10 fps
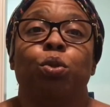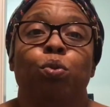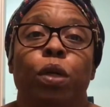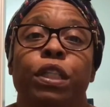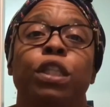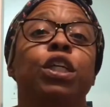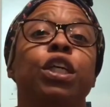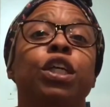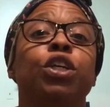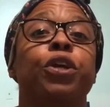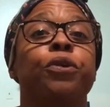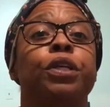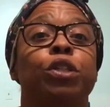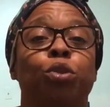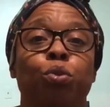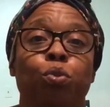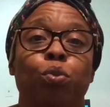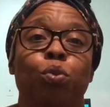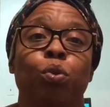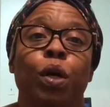tool. It's a good learning
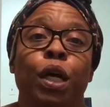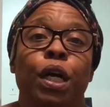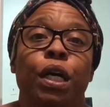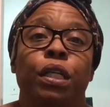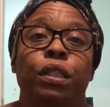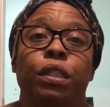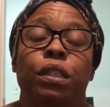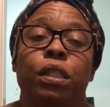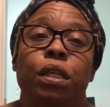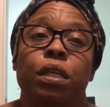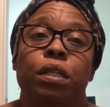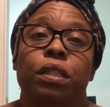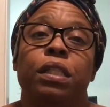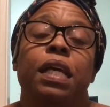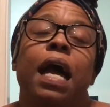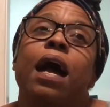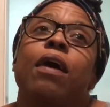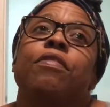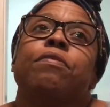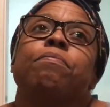tool to see
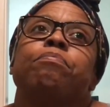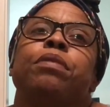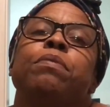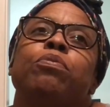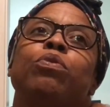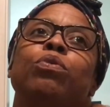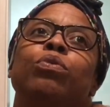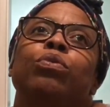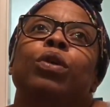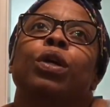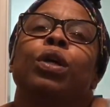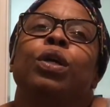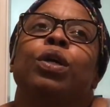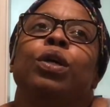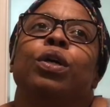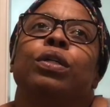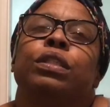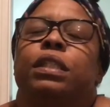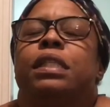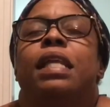how people's
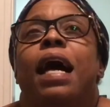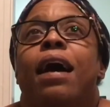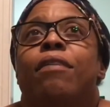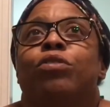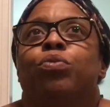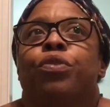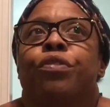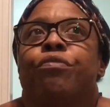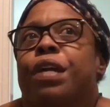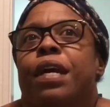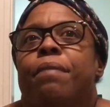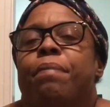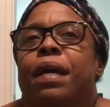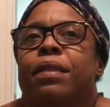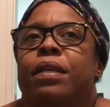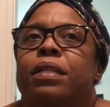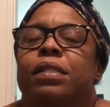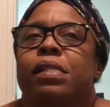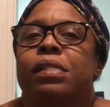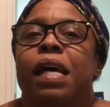lives were ran back then.
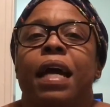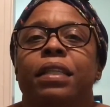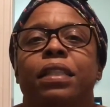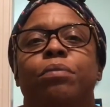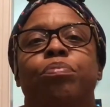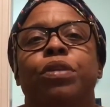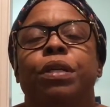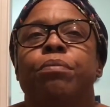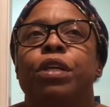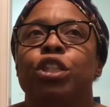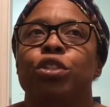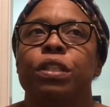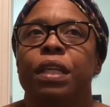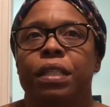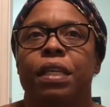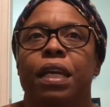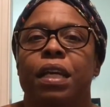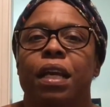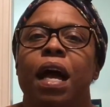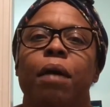Society pretty much
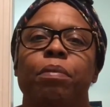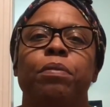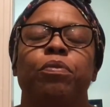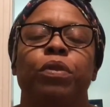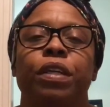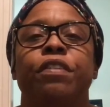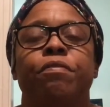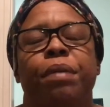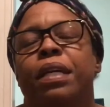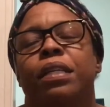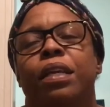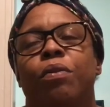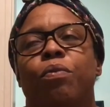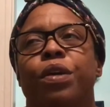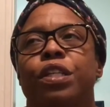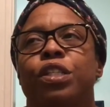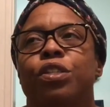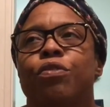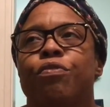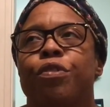dictated how people lived back then, whereas
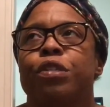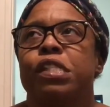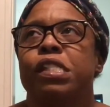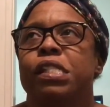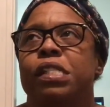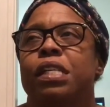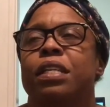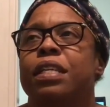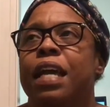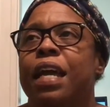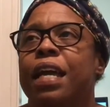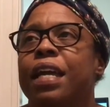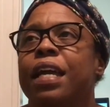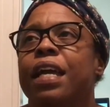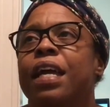though versus today,